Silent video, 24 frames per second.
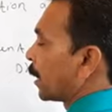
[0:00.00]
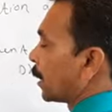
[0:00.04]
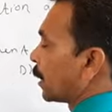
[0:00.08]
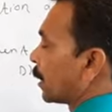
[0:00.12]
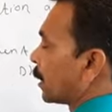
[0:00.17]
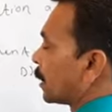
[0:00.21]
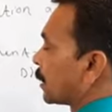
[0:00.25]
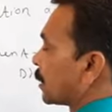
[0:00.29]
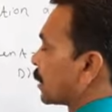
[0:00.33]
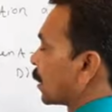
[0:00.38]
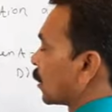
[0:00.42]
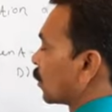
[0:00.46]

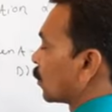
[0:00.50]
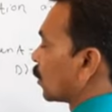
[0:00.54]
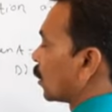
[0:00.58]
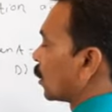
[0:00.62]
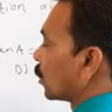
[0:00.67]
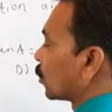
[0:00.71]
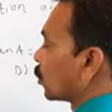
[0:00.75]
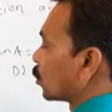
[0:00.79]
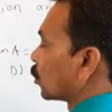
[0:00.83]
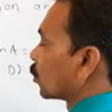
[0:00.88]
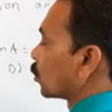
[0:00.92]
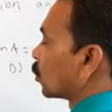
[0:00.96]
is equal
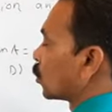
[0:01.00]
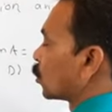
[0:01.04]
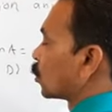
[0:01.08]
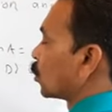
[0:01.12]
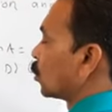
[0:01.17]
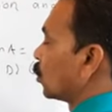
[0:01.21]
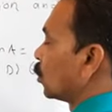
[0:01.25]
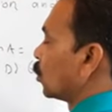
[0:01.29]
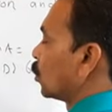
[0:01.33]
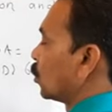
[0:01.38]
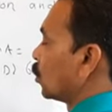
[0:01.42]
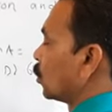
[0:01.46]
to
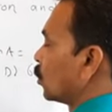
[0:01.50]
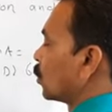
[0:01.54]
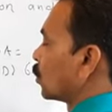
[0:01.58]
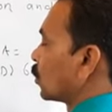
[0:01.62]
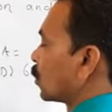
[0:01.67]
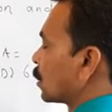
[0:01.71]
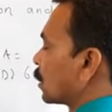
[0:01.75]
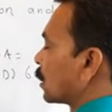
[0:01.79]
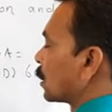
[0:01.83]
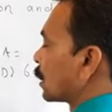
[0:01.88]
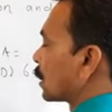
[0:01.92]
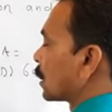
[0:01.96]

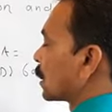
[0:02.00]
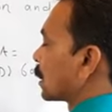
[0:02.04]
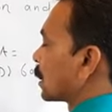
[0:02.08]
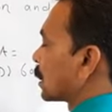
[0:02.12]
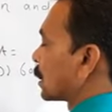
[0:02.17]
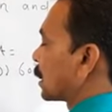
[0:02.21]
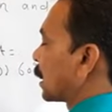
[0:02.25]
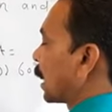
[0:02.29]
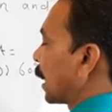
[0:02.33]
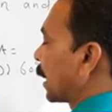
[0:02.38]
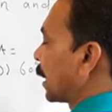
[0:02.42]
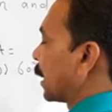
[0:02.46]
2
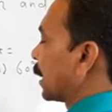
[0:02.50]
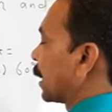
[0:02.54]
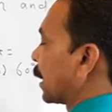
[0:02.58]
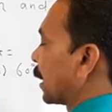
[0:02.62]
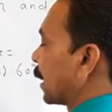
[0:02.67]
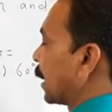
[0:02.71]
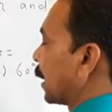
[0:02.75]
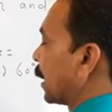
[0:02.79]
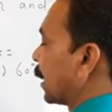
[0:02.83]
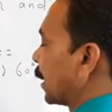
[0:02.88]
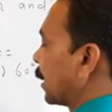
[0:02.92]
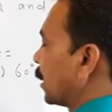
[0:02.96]
sin
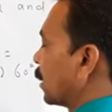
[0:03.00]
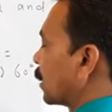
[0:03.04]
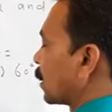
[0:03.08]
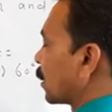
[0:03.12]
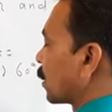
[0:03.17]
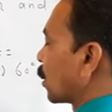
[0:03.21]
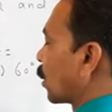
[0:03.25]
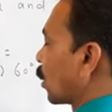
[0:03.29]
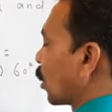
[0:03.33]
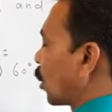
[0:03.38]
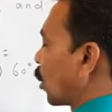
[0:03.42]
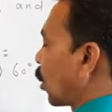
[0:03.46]

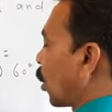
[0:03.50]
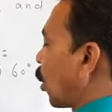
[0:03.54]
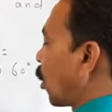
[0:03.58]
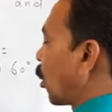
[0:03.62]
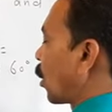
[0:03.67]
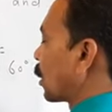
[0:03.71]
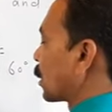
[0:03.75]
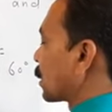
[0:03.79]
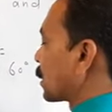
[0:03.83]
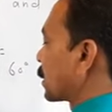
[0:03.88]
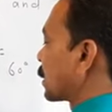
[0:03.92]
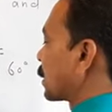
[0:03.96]
a
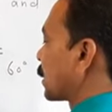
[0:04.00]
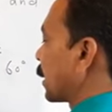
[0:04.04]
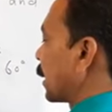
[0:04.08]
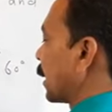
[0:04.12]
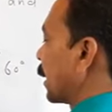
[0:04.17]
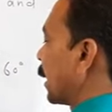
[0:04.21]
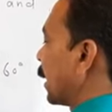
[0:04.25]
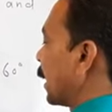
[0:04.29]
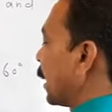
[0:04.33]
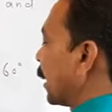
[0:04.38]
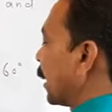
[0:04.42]
cos a.